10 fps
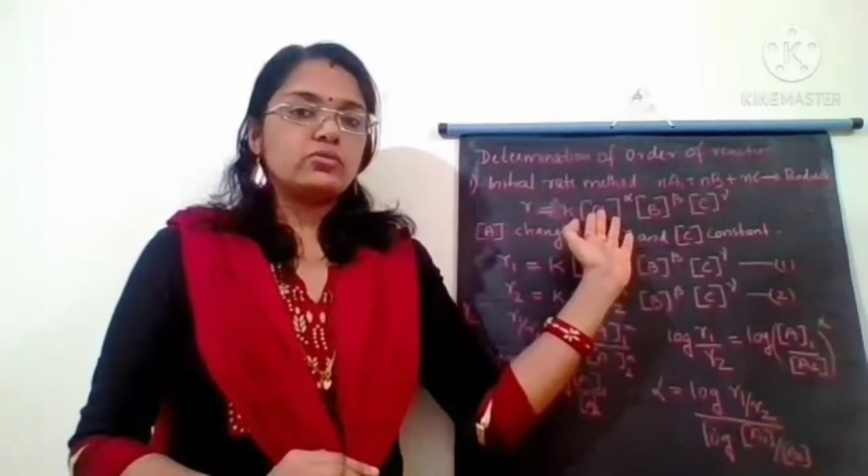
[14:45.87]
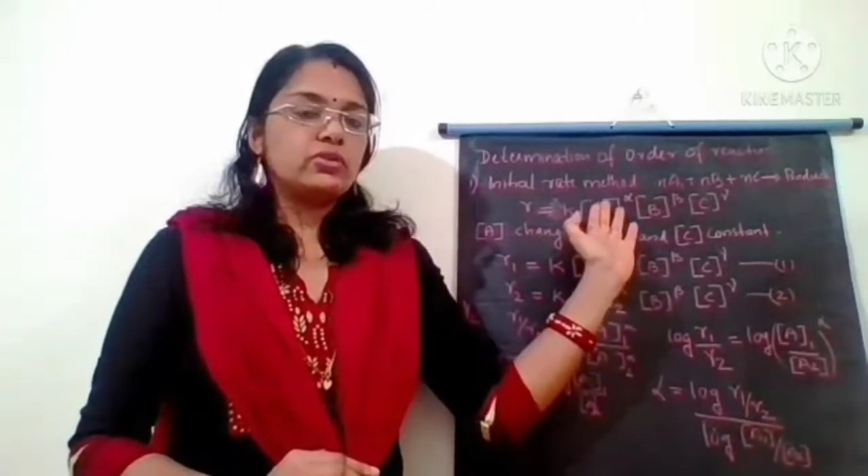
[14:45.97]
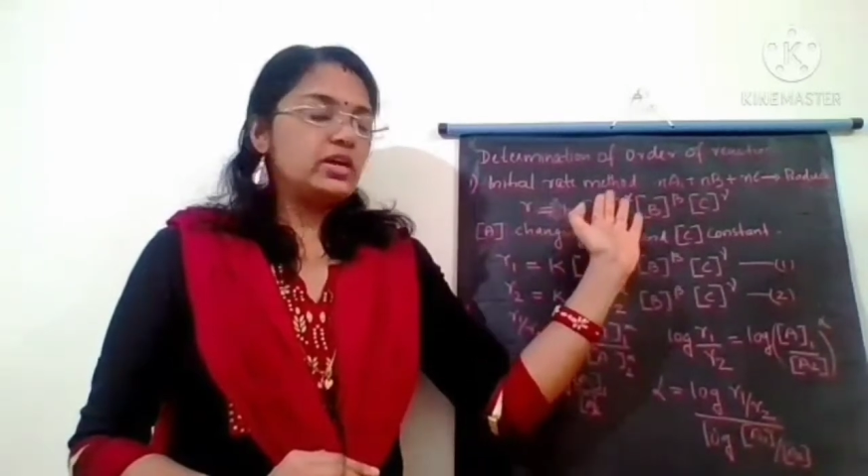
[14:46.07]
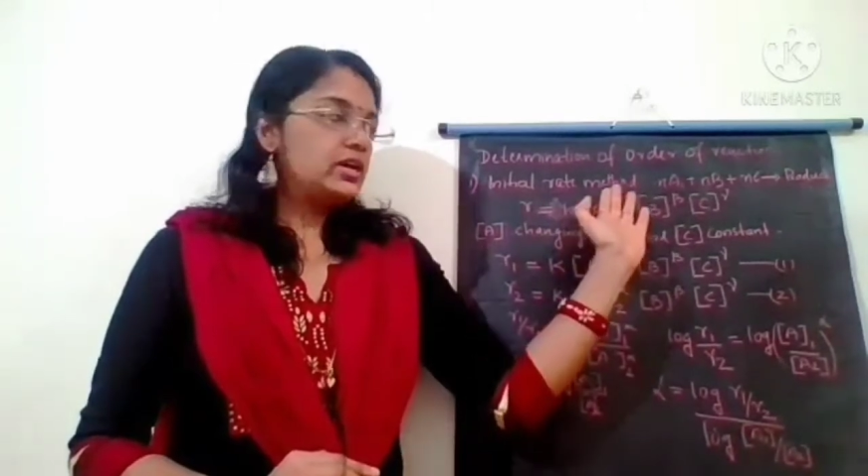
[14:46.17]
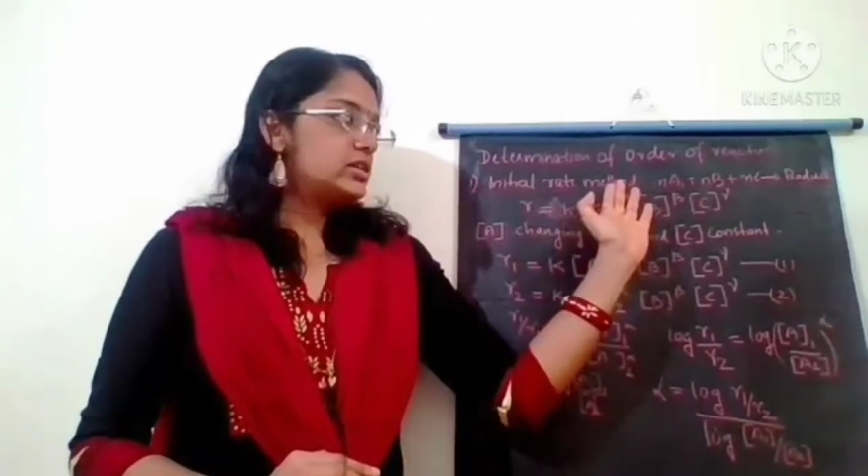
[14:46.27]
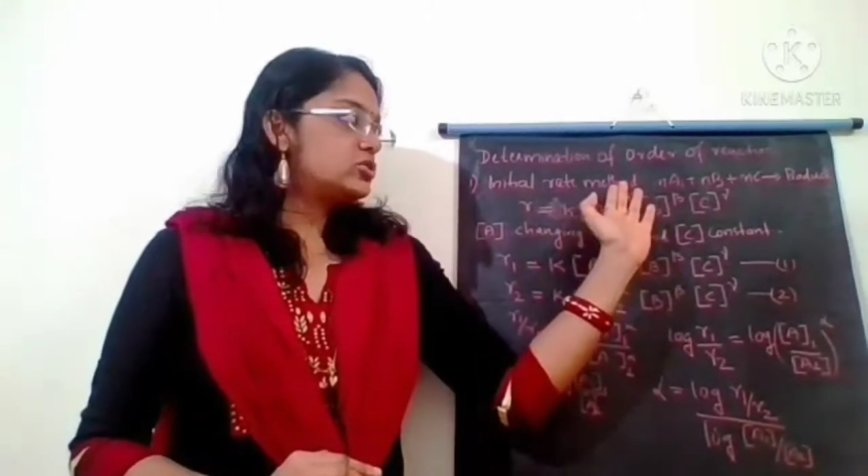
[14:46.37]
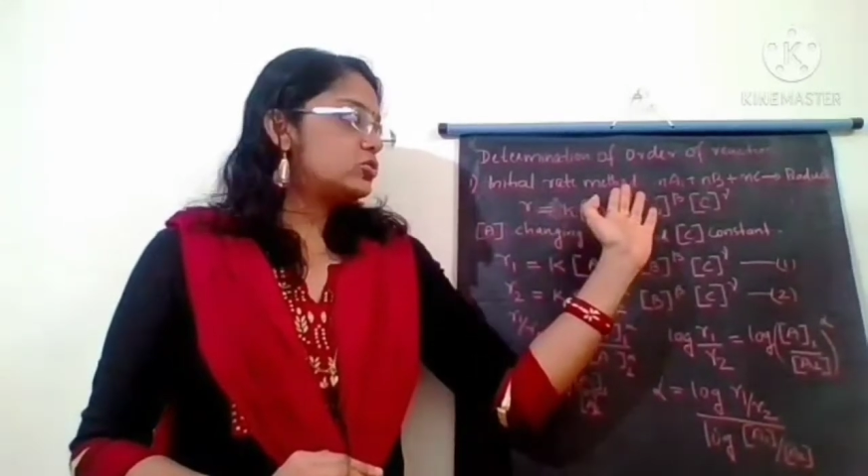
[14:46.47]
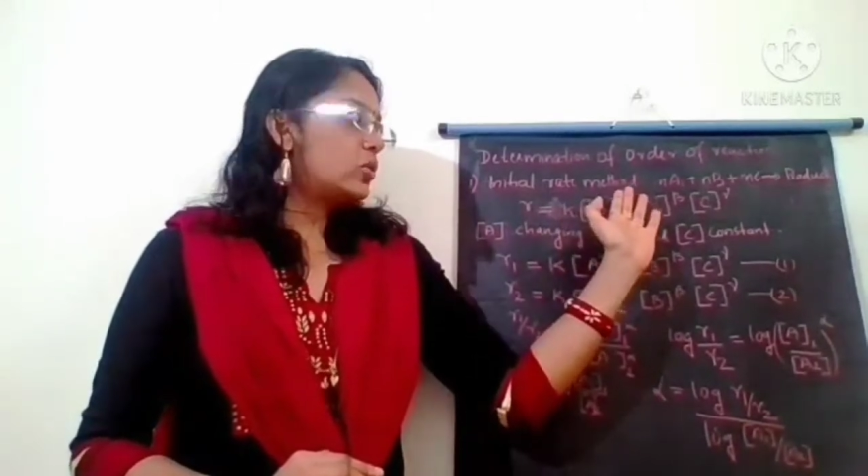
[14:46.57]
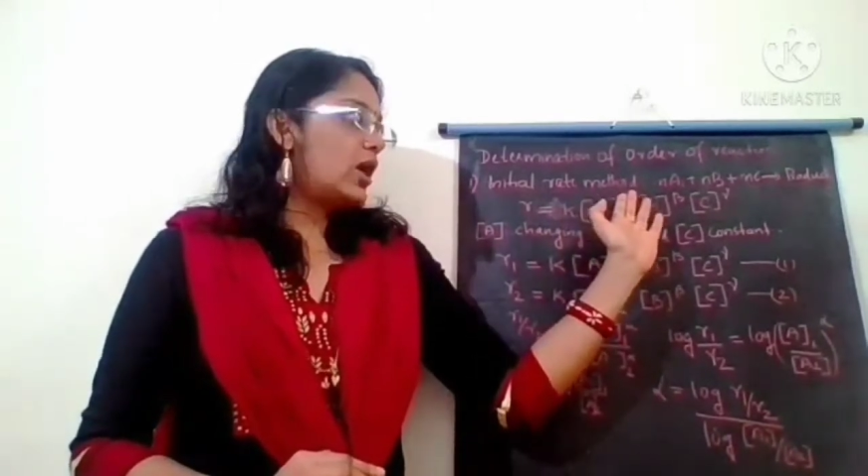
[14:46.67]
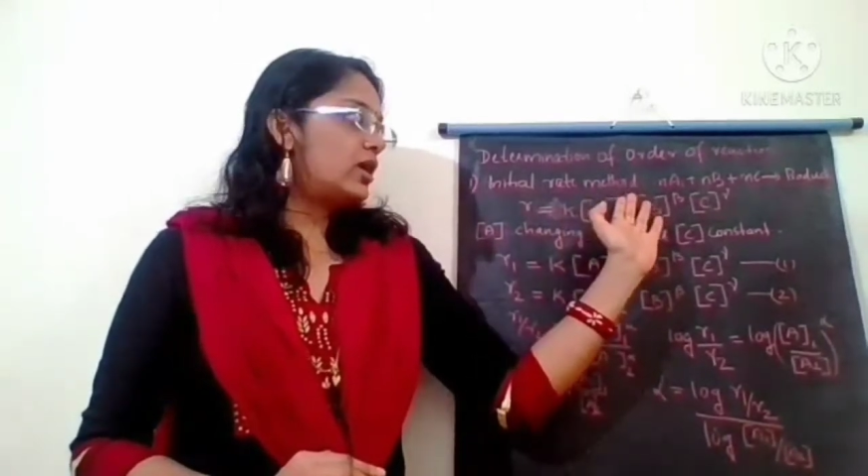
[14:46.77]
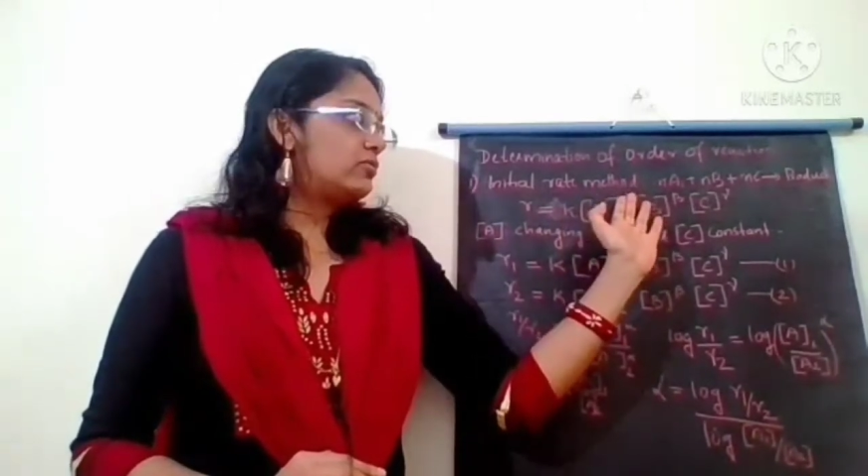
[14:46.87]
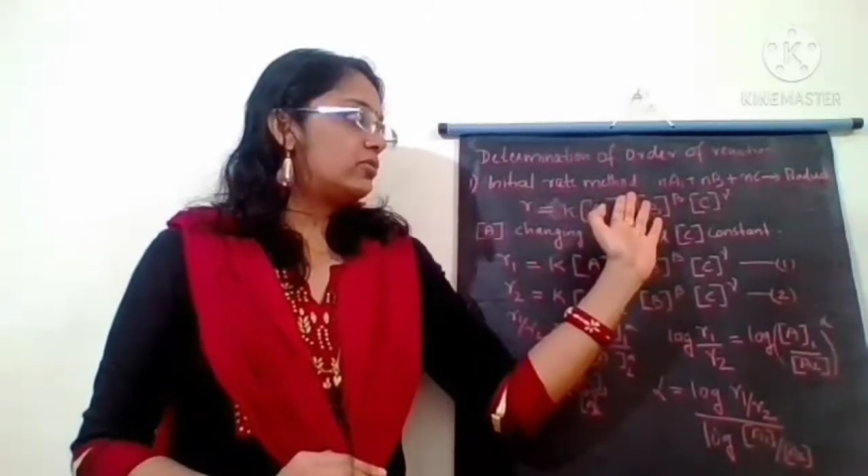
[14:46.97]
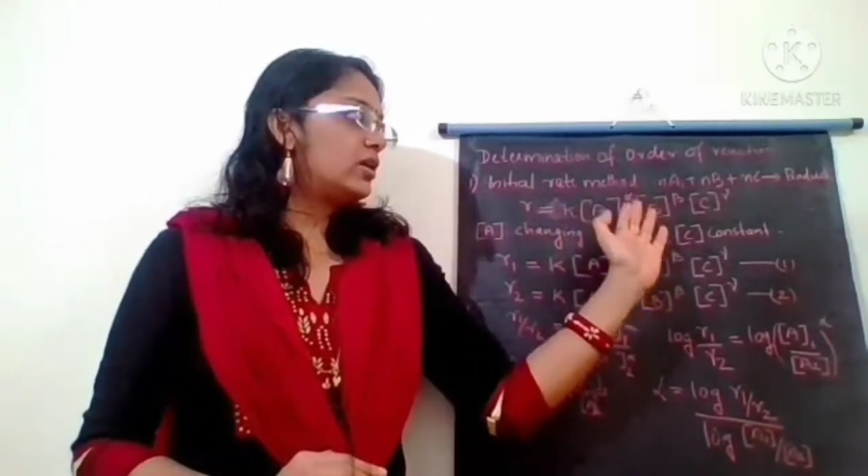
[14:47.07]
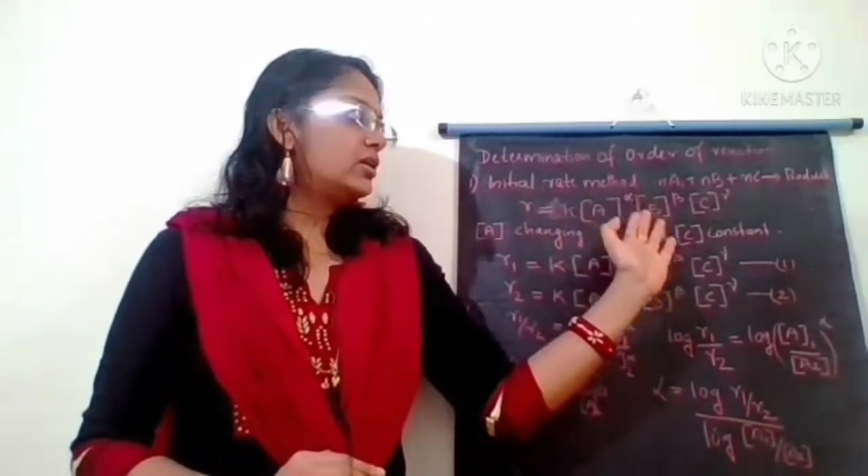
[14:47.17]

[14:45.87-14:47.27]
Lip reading: A raised to alpha